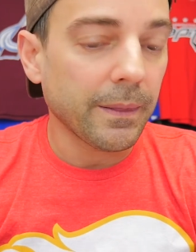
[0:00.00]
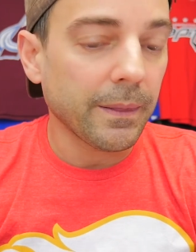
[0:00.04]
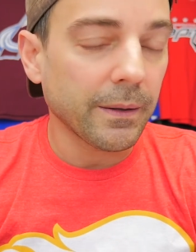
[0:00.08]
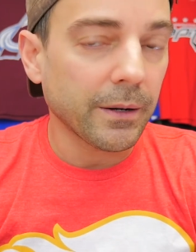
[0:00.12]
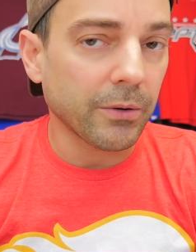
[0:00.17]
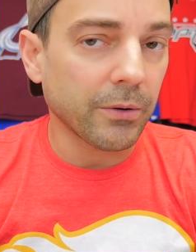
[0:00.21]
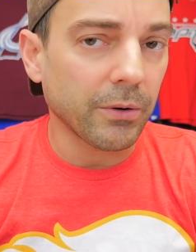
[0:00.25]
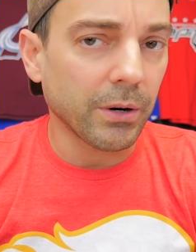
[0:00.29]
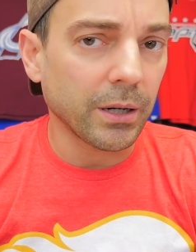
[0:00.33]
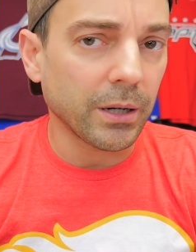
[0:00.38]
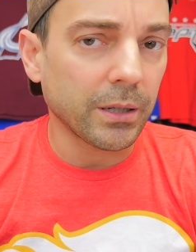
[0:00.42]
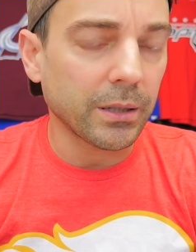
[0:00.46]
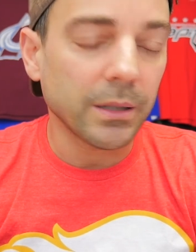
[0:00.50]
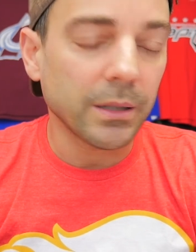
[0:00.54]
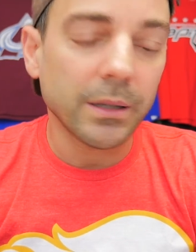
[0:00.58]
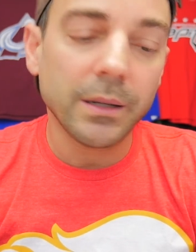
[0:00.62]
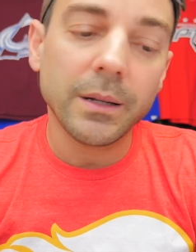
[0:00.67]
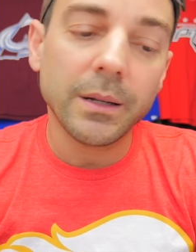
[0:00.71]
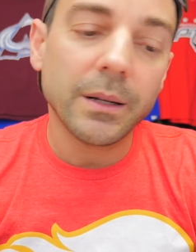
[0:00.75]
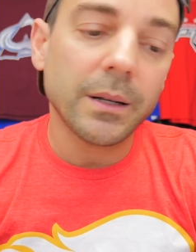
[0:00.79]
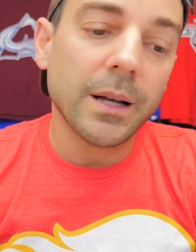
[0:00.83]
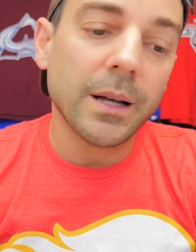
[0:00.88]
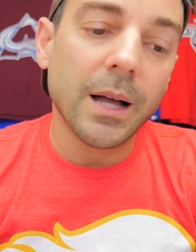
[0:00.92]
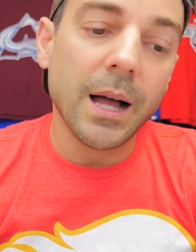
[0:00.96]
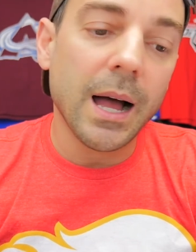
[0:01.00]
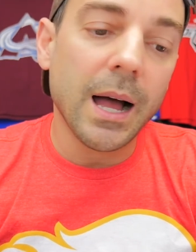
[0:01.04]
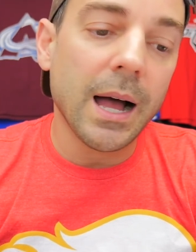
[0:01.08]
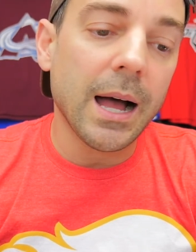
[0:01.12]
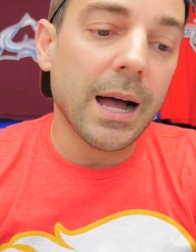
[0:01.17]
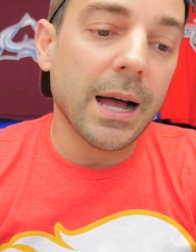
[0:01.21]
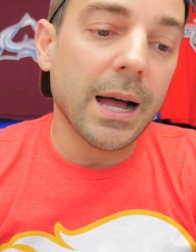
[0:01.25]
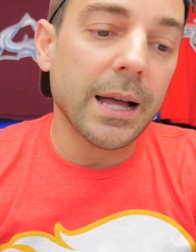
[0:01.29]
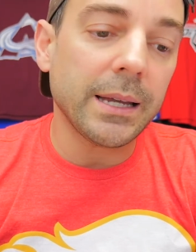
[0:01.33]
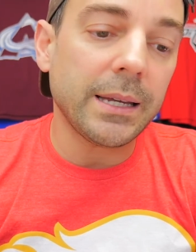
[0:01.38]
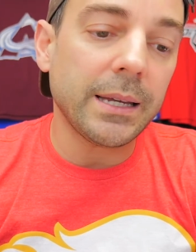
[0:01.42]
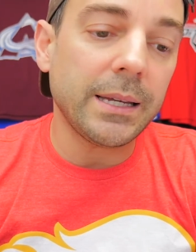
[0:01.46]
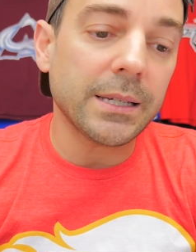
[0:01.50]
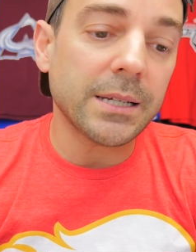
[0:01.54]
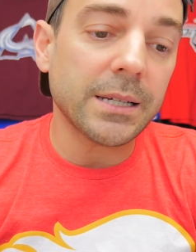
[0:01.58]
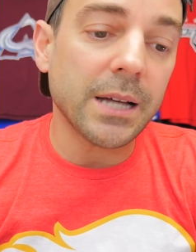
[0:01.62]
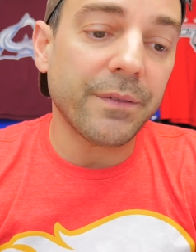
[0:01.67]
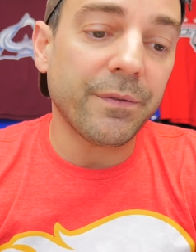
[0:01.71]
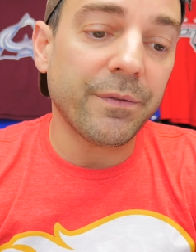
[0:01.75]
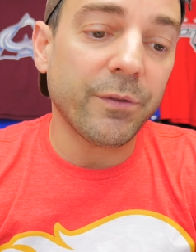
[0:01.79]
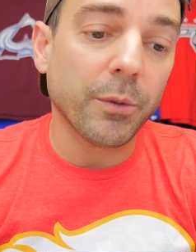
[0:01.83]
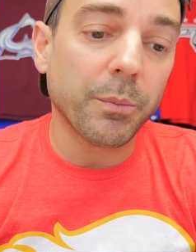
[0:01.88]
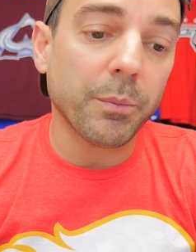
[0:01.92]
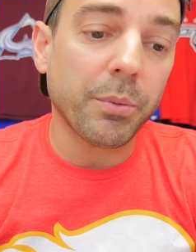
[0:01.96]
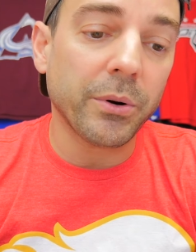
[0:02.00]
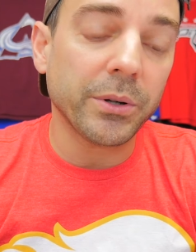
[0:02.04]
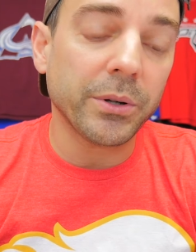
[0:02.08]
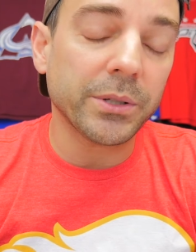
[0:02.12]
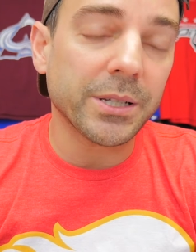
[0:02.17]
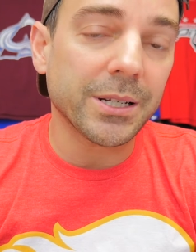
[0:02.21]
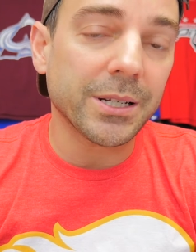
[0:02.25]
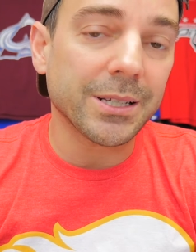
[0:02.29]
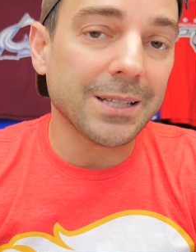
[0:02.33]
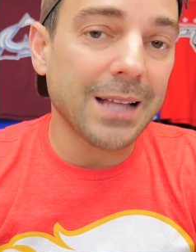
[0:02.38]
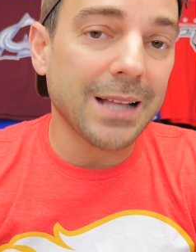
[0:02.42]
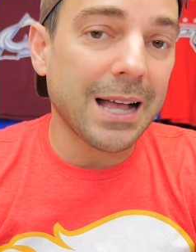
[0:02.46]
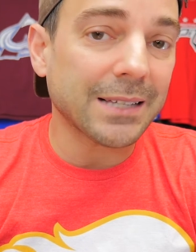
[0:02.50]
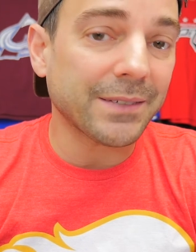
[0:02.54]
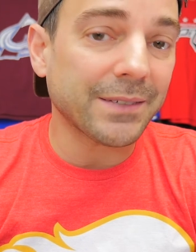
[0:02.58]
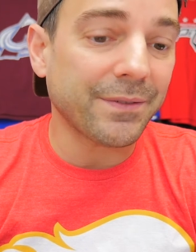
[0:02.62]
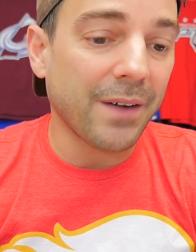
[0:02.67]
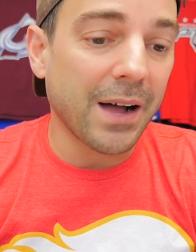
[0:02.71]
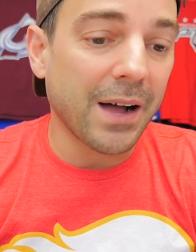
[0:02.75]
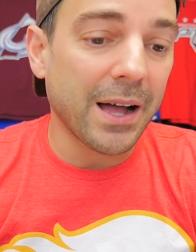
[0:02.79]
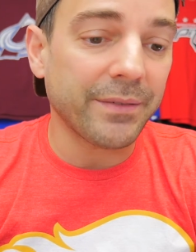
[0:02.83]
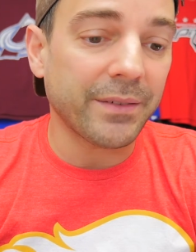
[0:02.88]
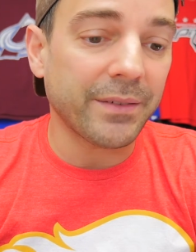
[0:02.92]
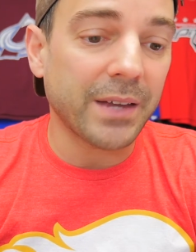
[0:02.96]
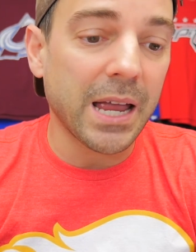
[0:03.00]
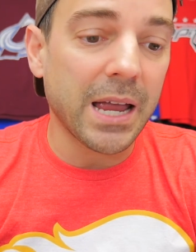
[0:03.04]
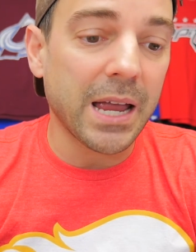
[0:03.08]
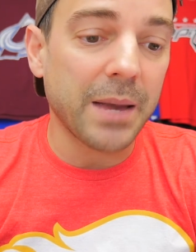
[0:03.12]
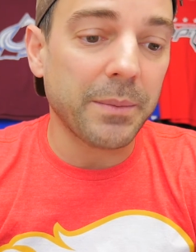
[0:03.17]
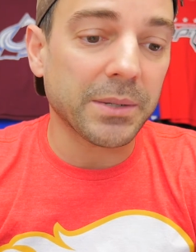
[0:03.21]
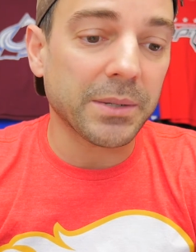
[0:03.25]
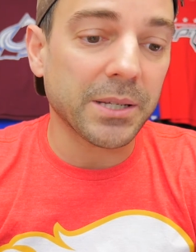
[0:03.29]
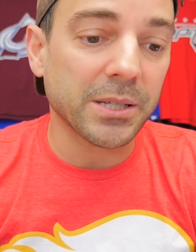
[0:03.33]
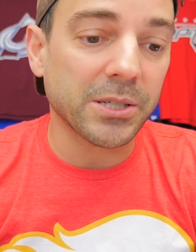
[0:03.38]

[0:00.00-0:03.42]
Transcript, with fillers: Krug. Uh, he's got four points in his last five games.